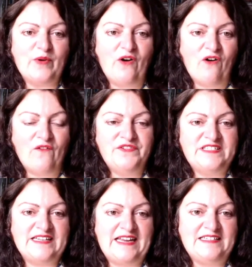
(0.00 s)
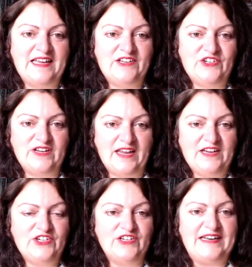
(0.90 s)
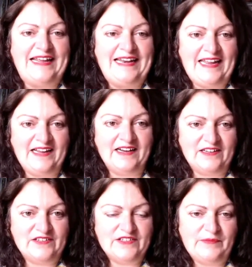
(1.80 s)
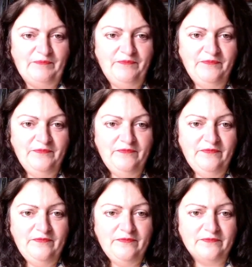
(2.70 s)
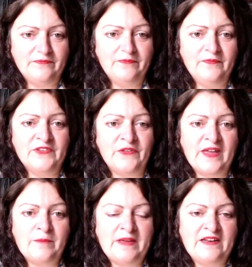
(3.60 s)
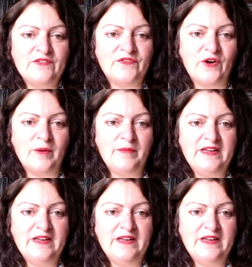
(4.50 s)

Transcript: of state education in England. So that meant from